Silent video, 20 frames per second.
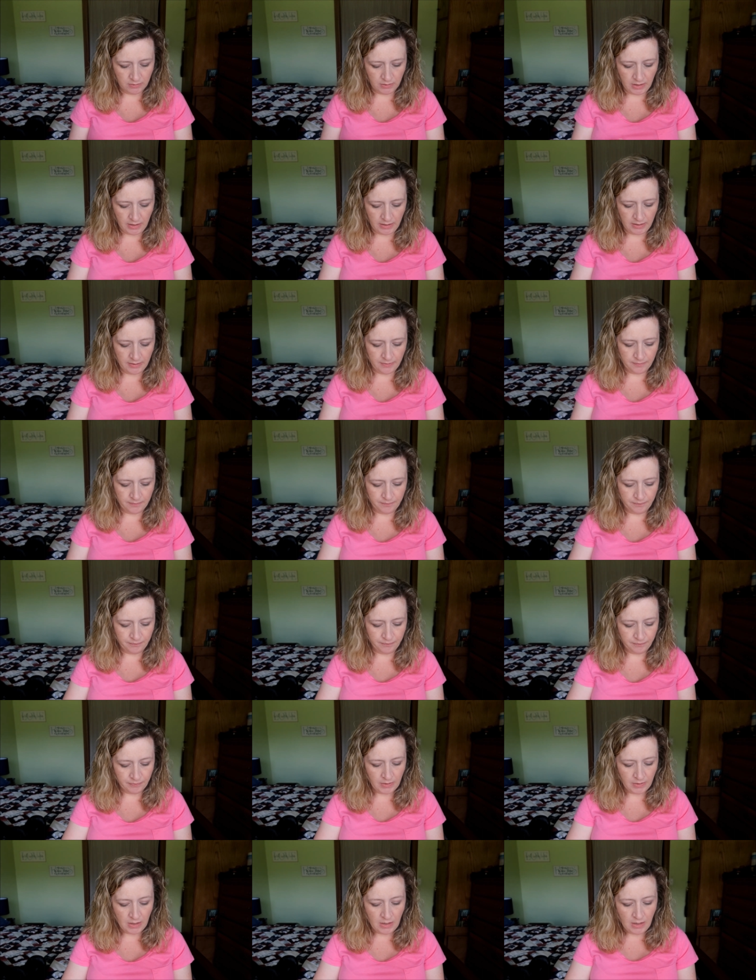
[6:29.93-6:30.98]

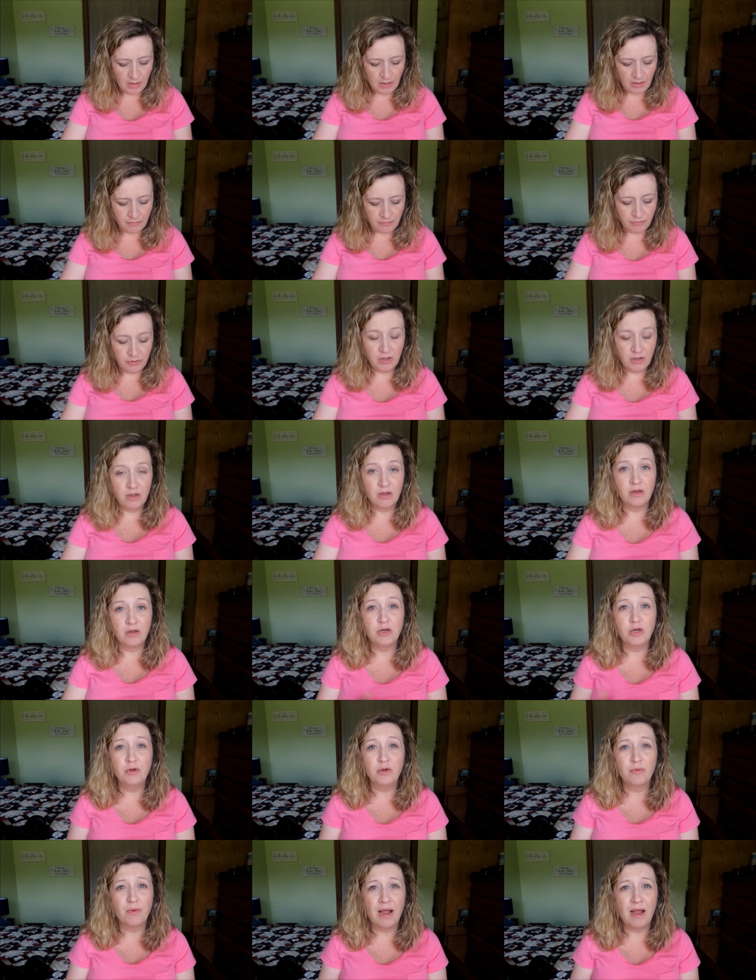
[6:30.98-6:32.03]
The
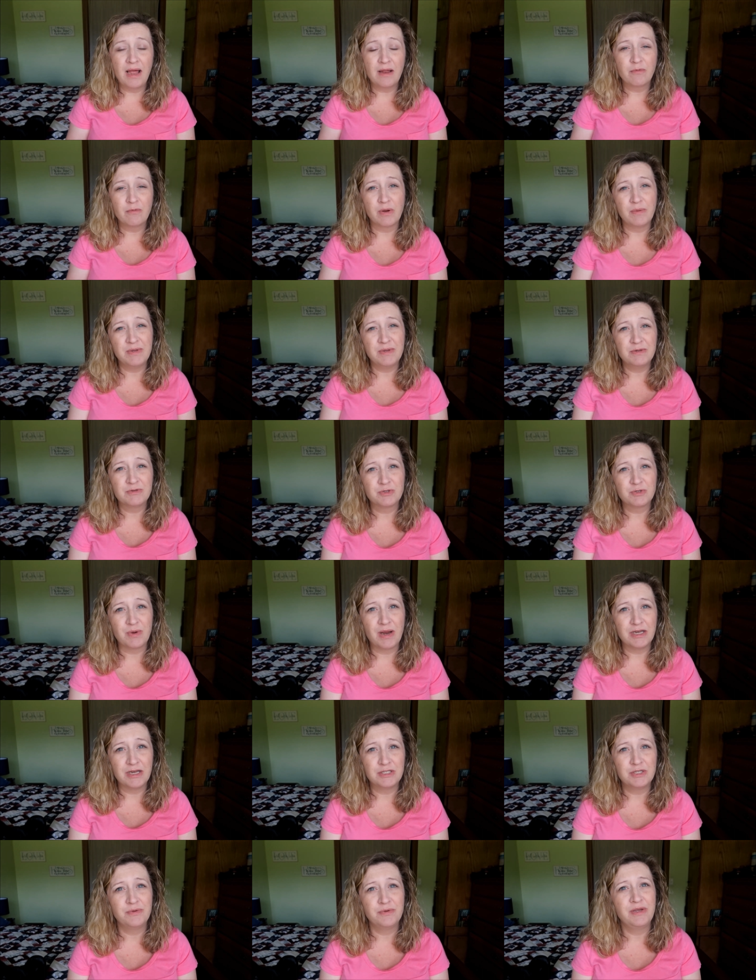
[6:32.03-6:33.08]
new ride, Remy's
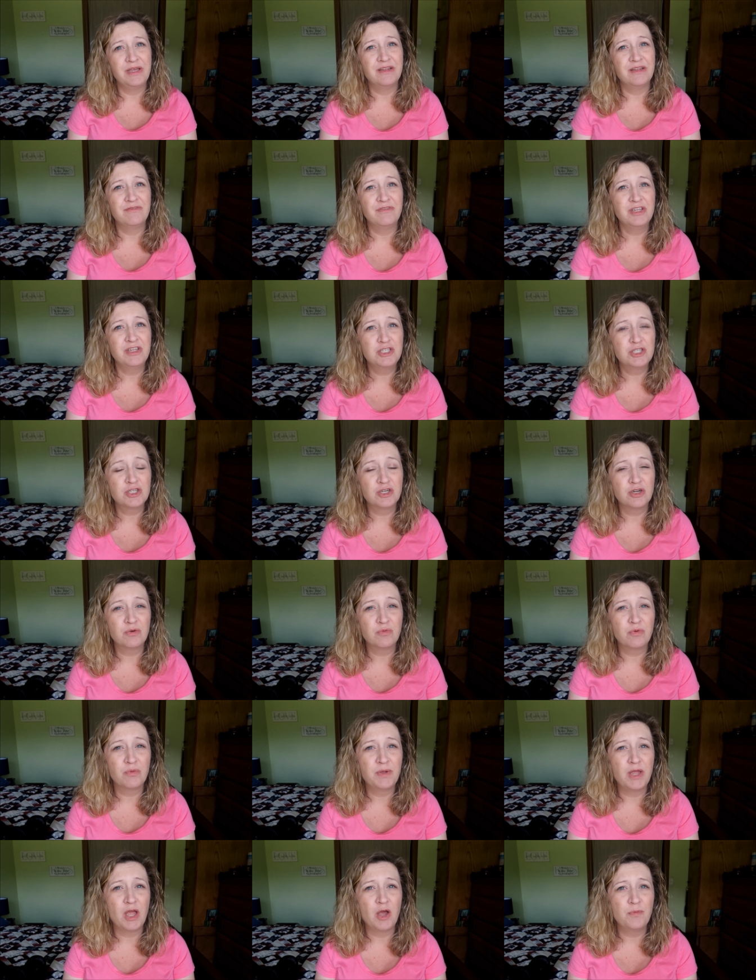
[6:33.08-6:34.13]
Ratatouille Adventure,
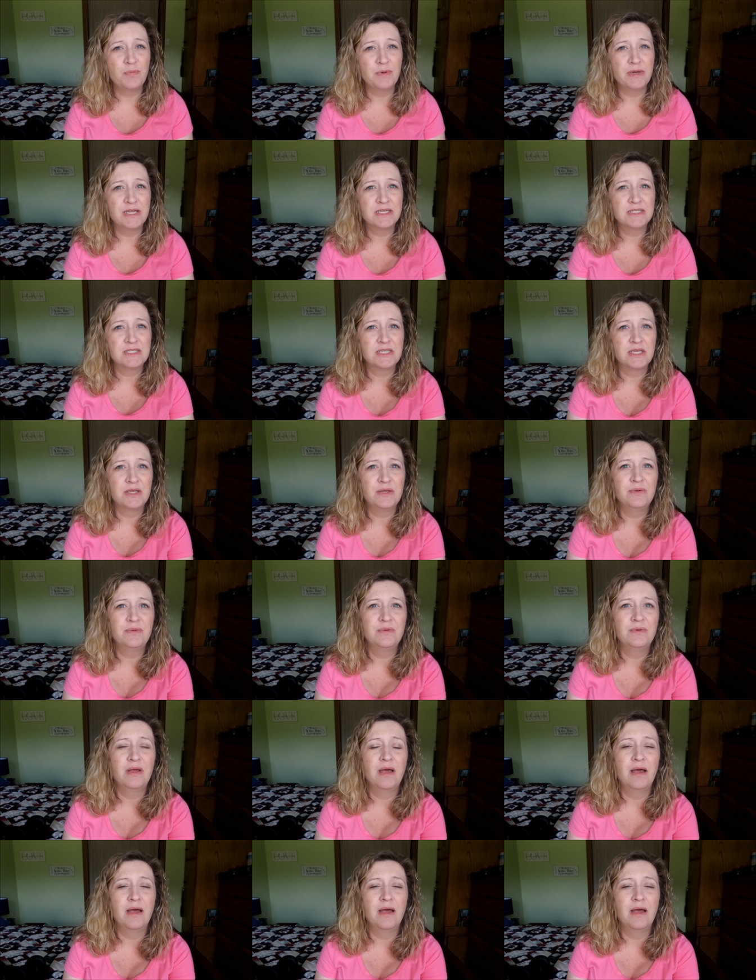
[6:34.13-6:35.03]
will be opening soon.